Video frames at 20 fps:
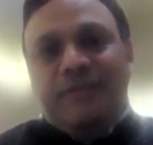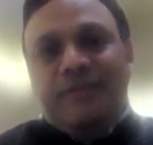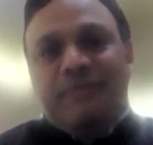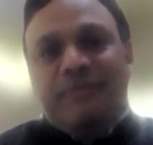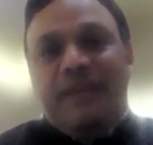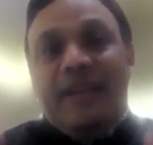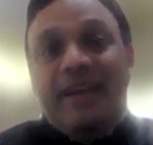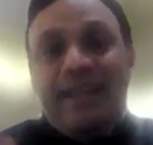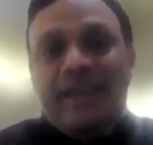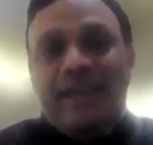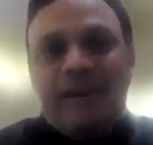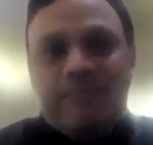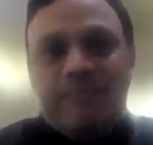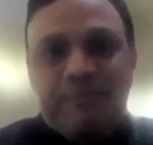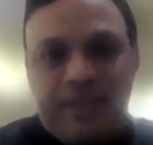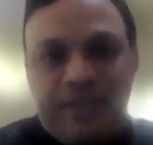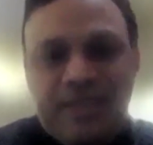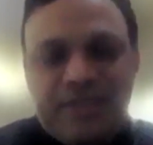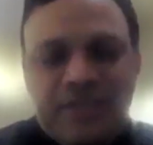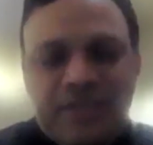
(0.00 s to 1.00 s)
leading
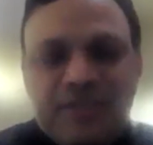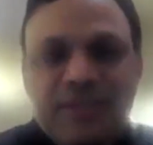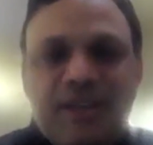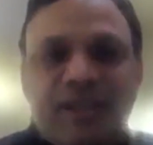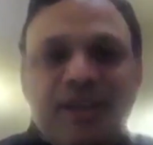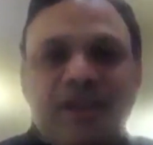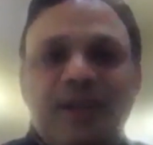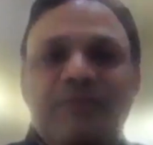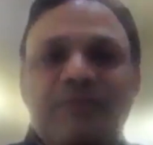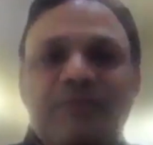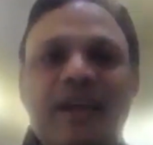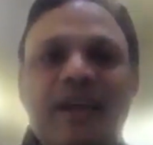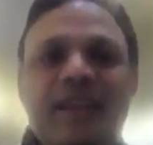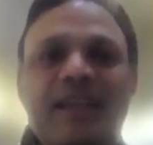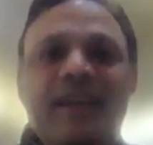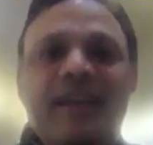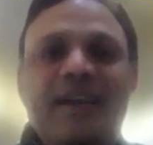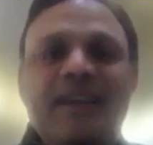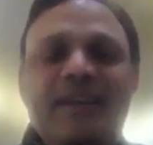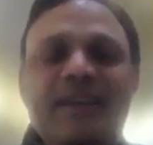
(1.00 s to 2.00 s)
companies in Silicon
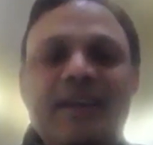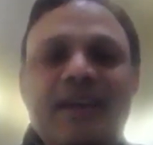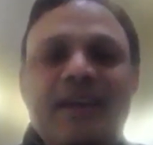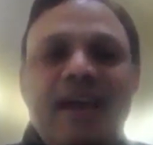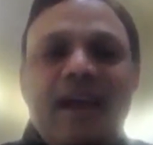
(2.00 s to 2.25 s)
Valley and